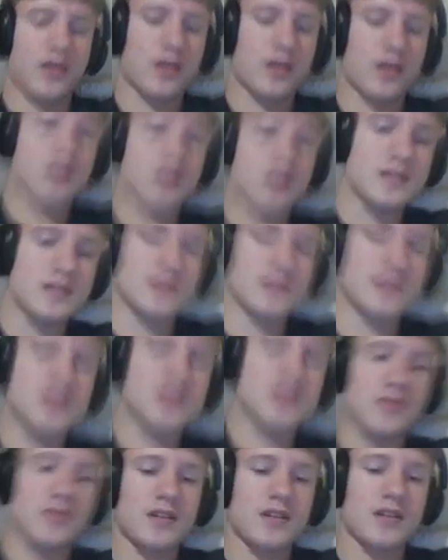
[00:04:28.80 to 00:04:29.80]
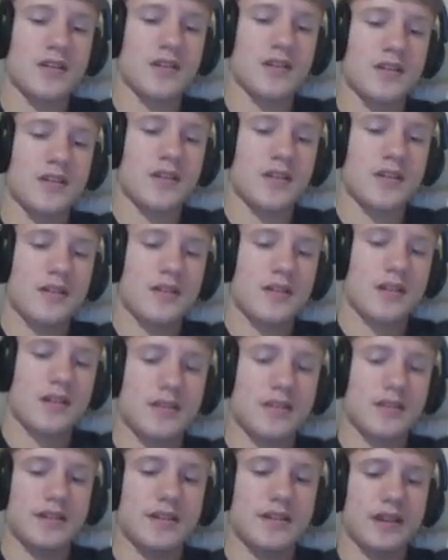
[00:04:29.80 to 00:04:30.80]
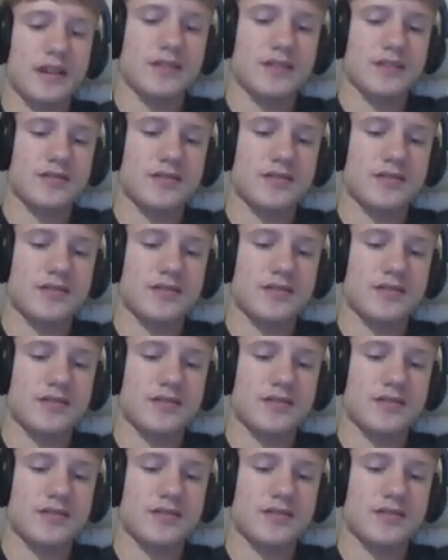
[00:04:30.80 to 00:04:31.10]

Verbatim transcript: heard the story. The Dennis